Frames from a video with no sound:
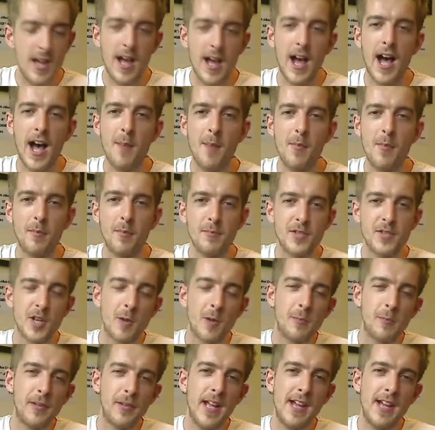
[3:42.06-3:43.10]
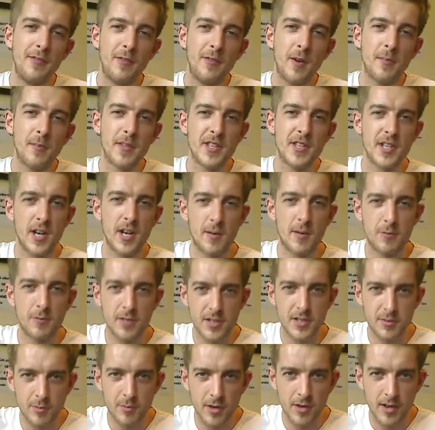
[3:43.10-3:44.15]
Um, so play from the top,
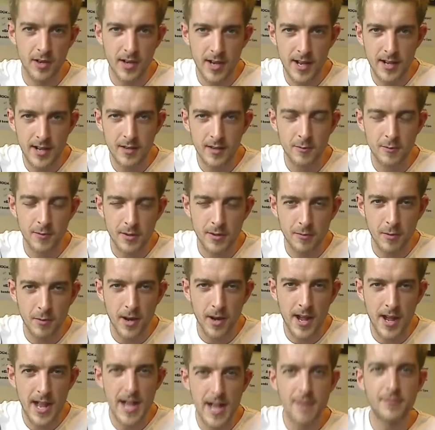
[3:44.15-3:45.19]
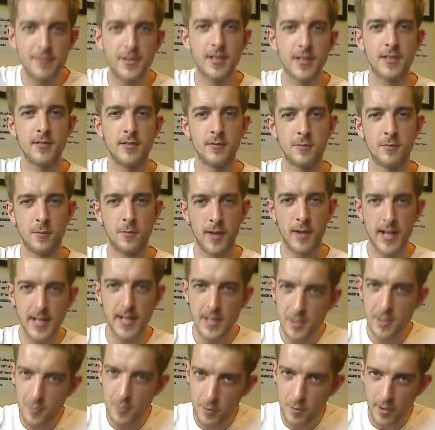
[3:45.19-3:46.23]
which what with whatever way
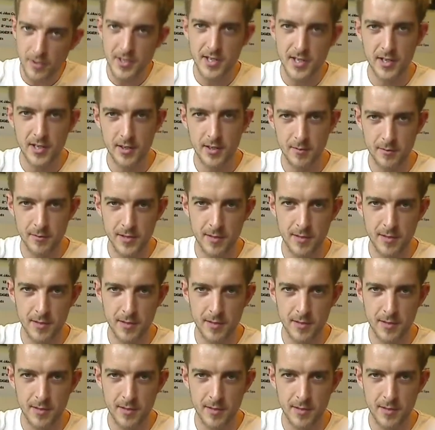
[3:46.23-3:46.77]
you want to,